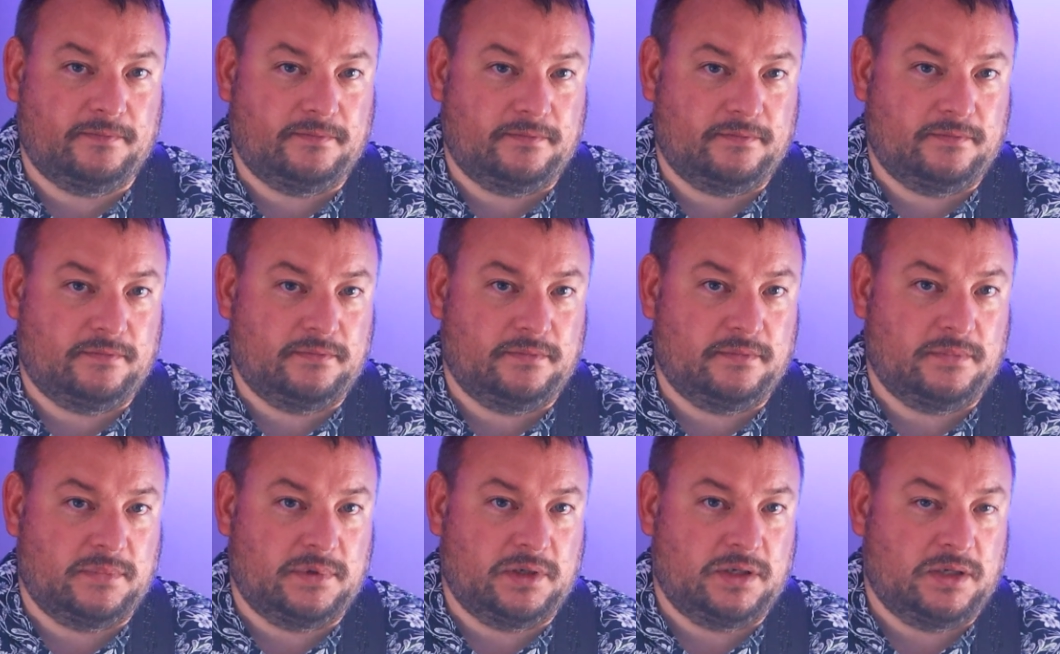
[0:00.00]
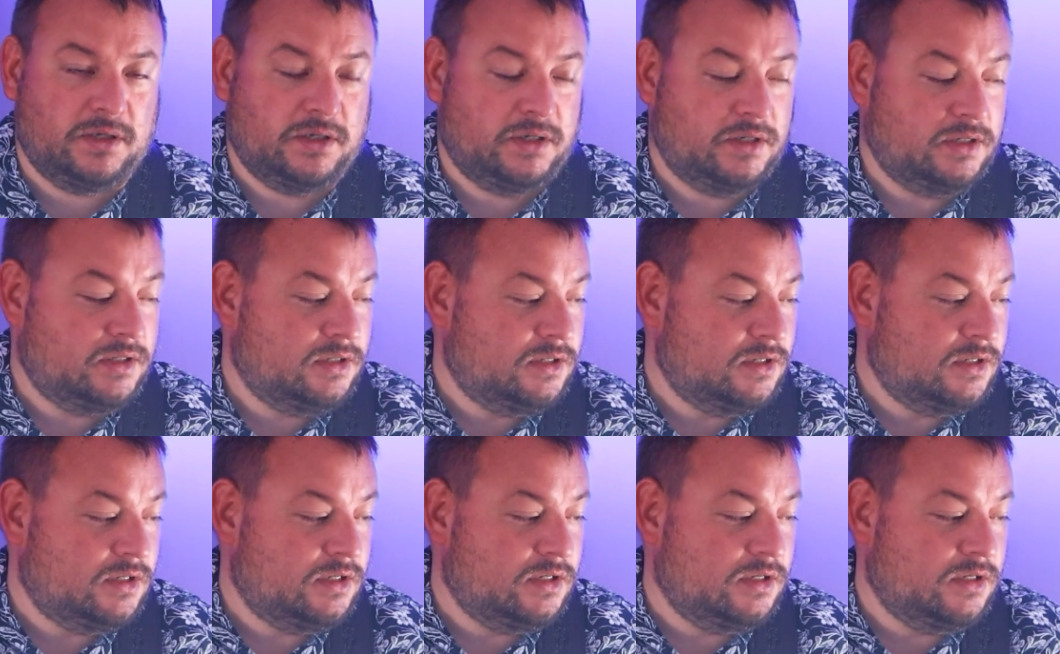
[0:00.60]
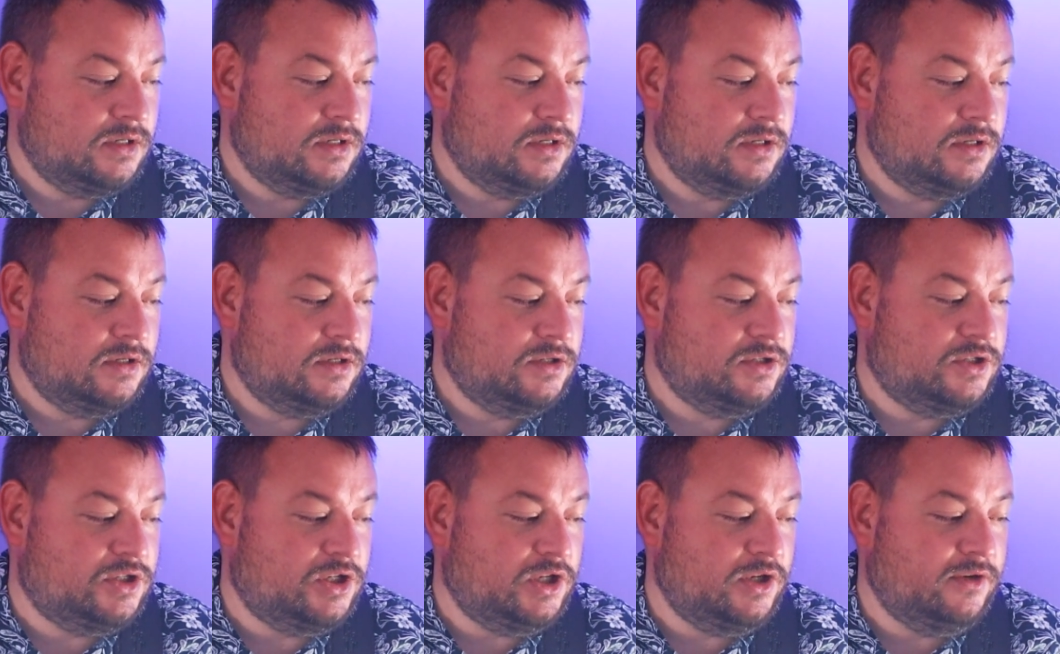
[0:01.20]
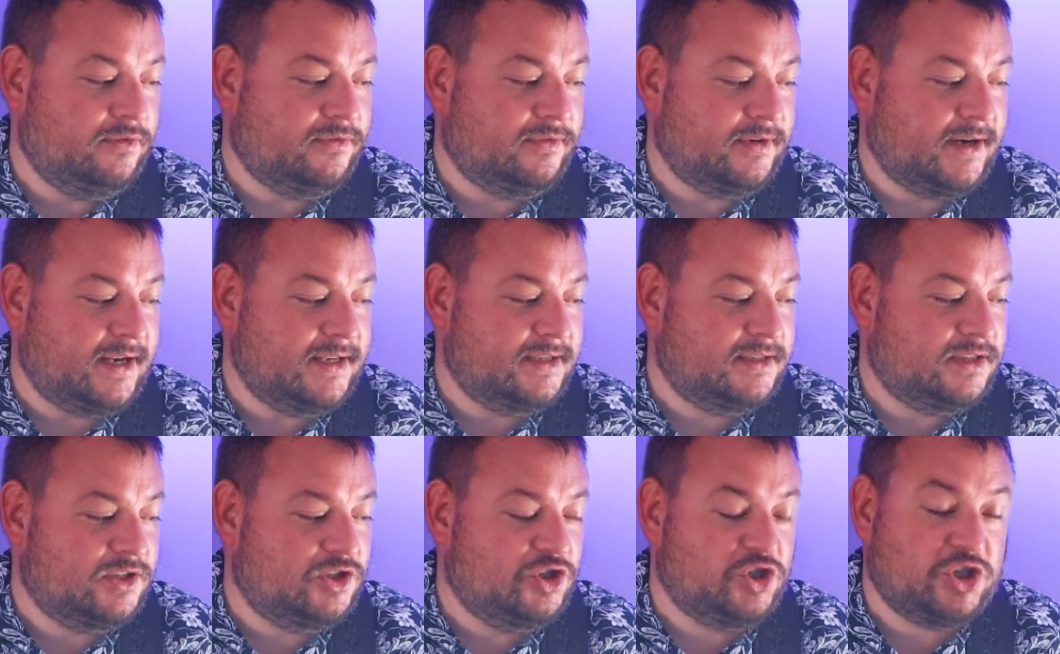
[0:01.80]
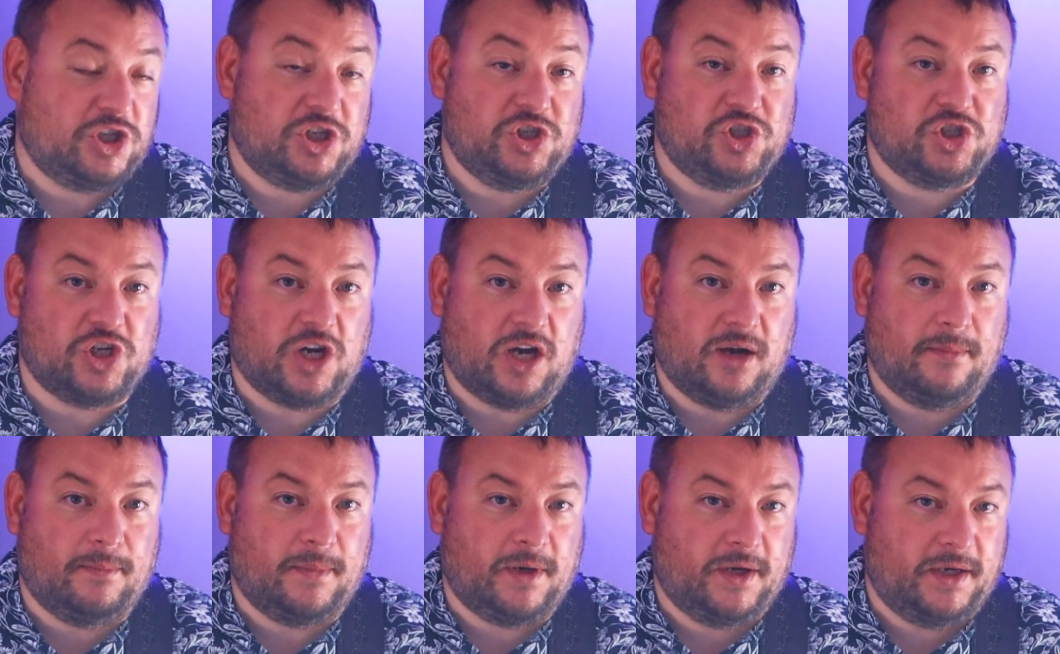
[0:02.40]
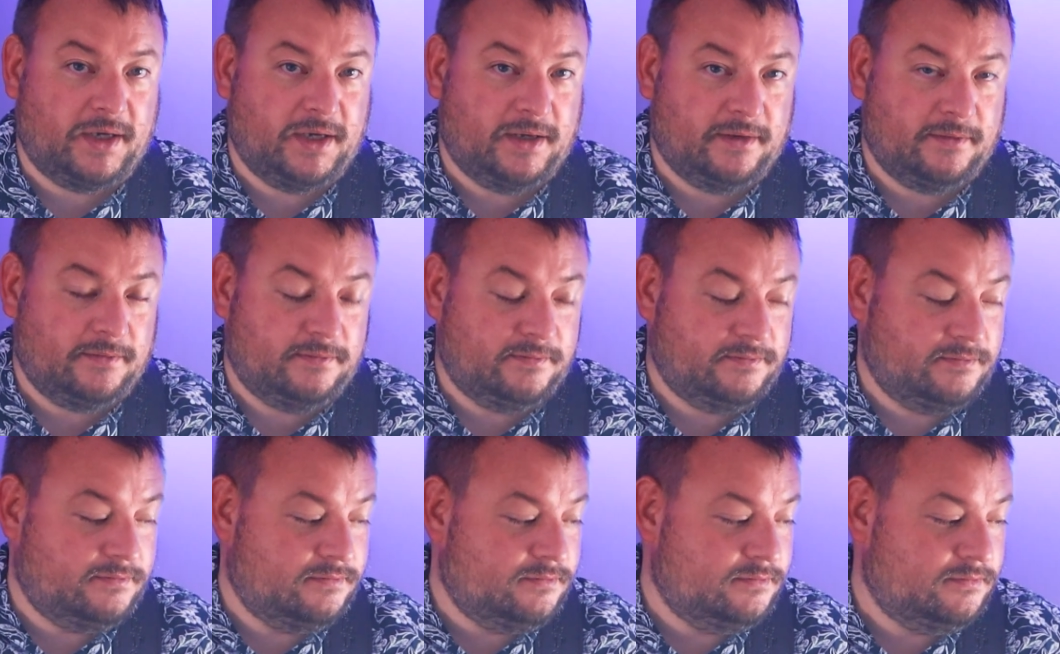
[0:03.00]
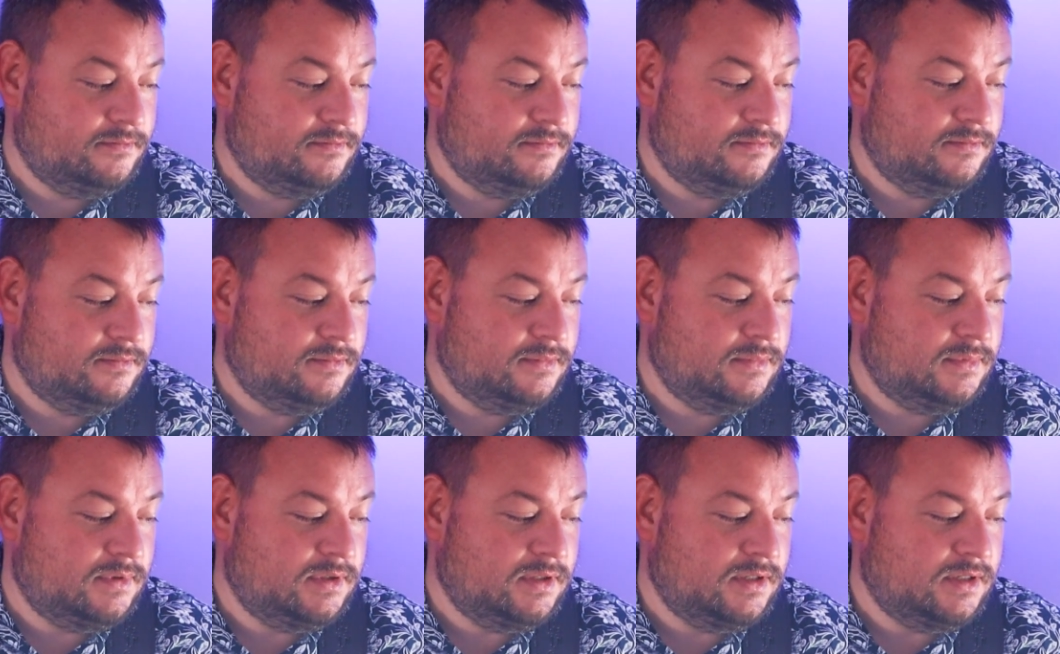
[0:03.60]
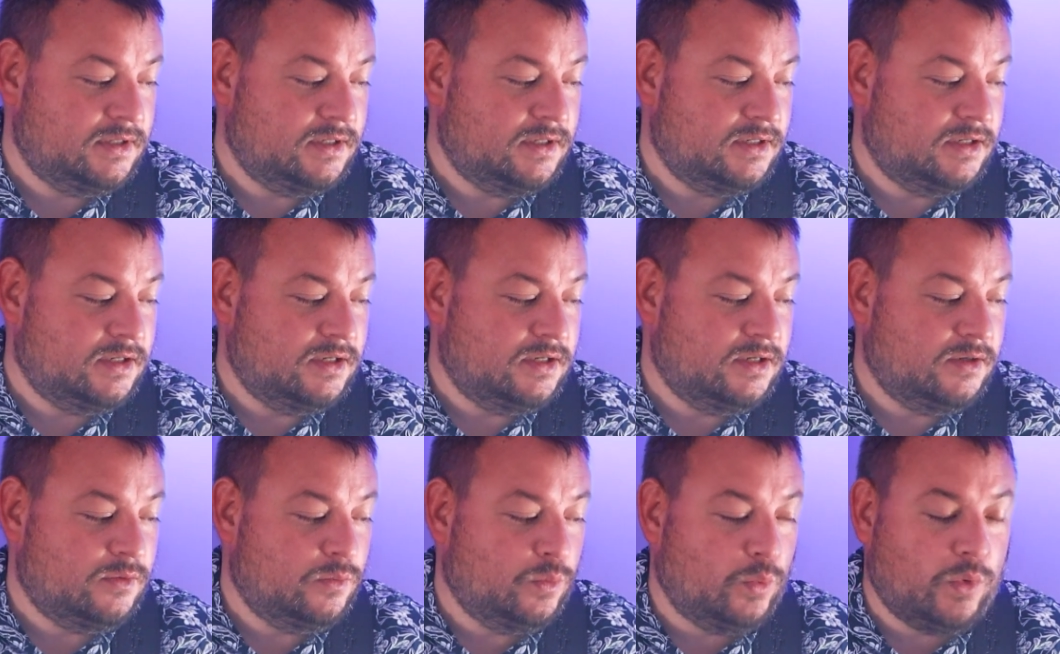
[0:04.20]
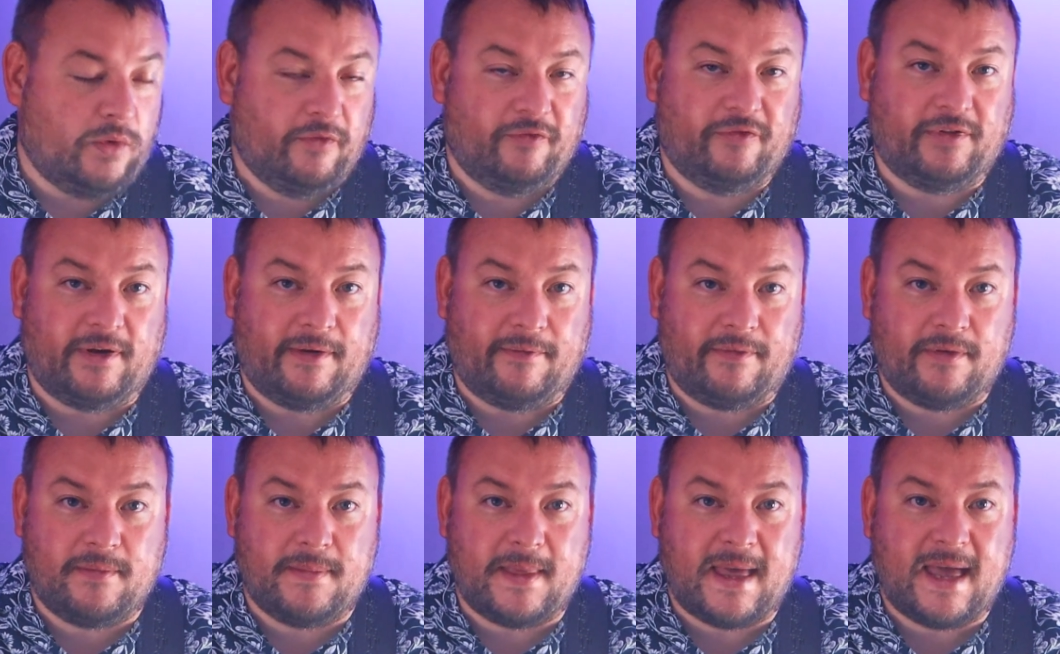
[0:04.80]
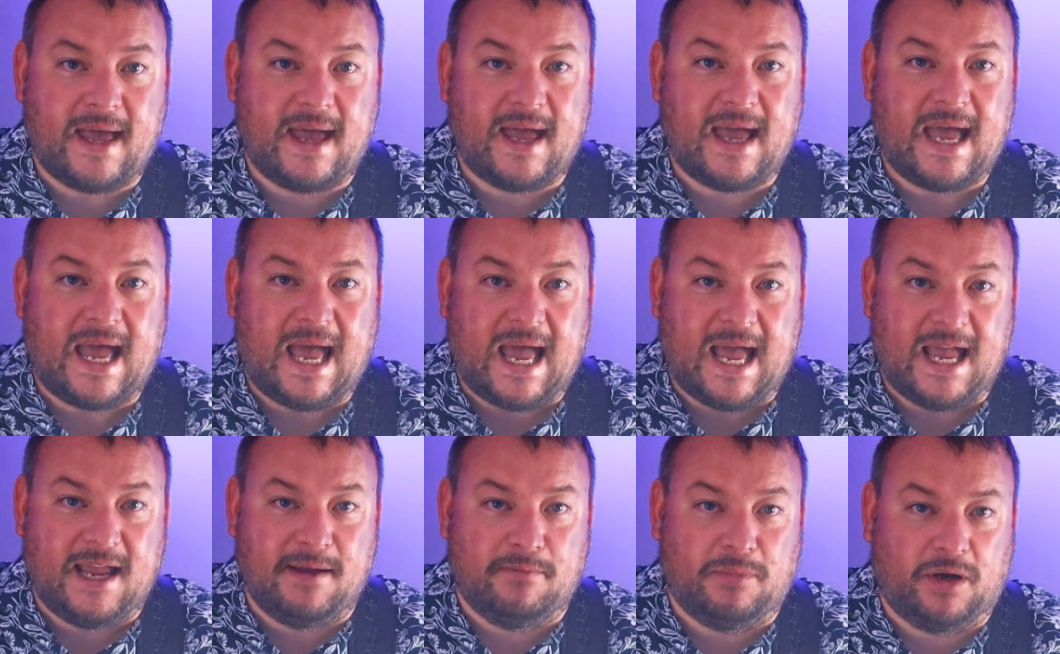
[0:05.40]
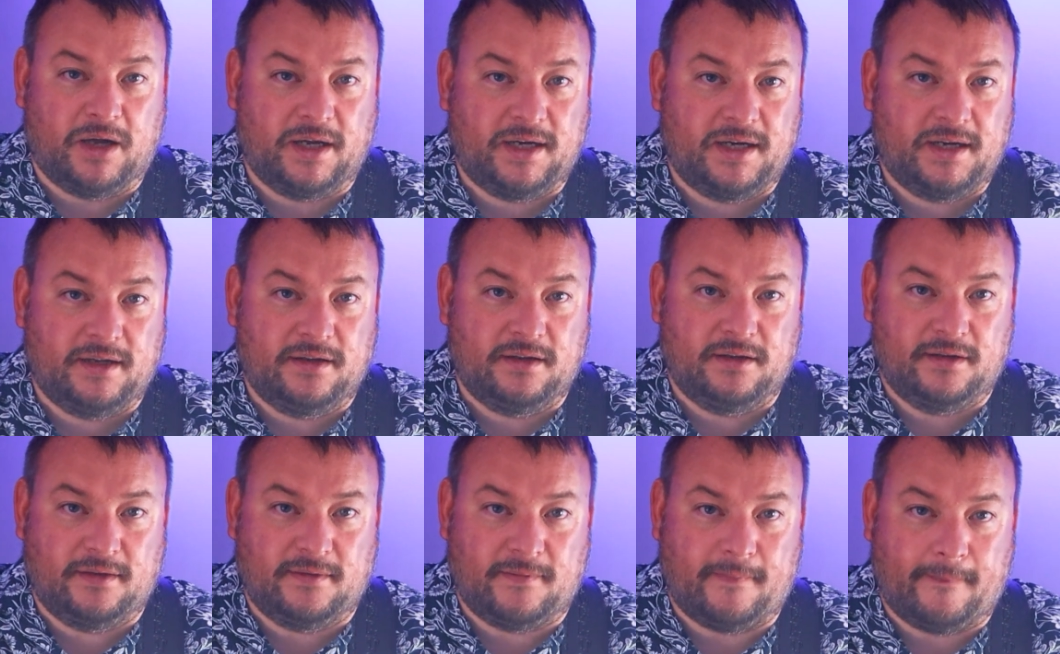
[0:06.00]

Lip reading: 2 frets, G sharp minor. 1 fret from there, A minor.